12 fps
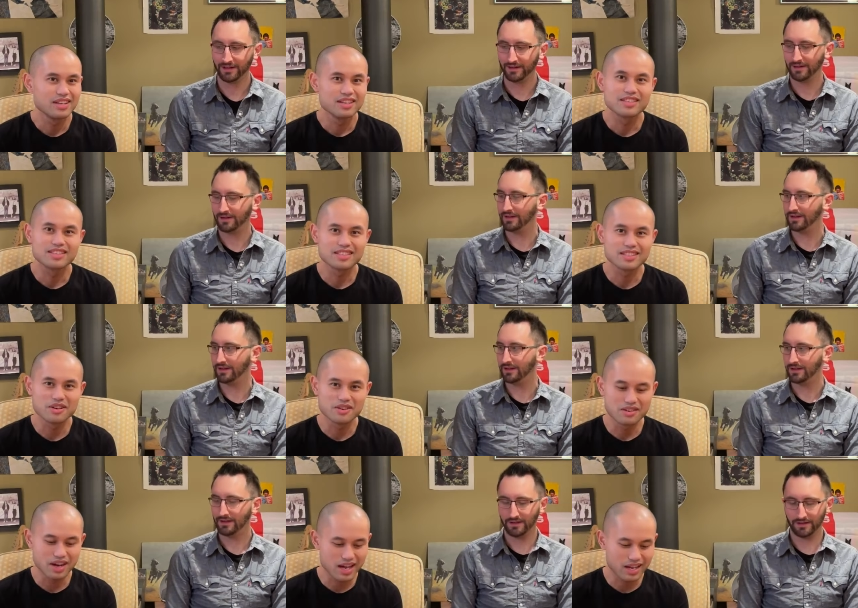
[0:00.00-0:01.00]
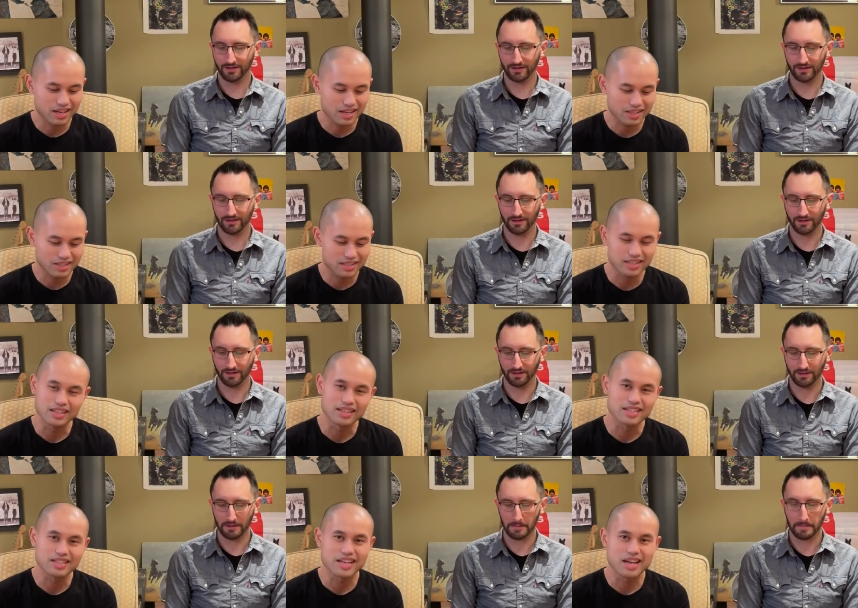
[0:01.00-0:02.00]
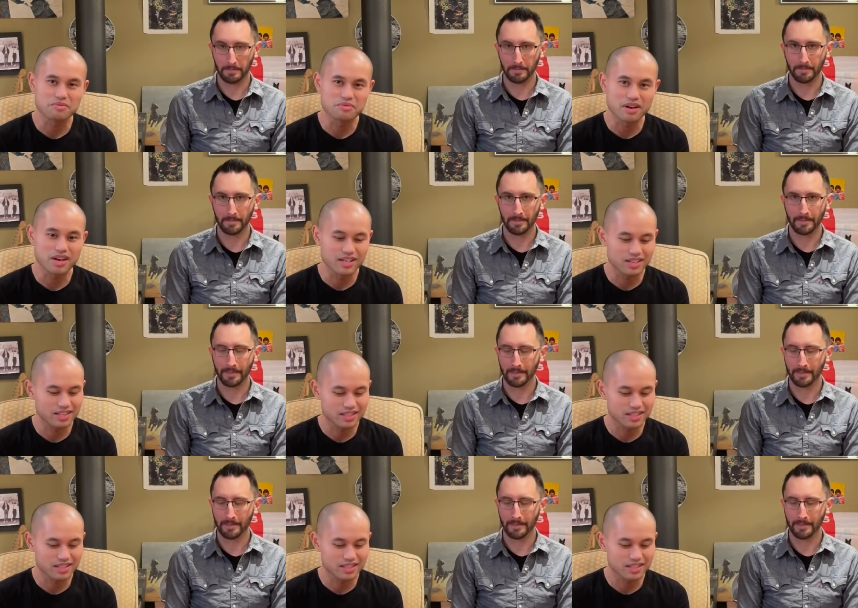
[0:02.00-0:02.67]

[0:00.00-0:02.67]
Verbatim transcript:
Speaker 1: So I got the samurai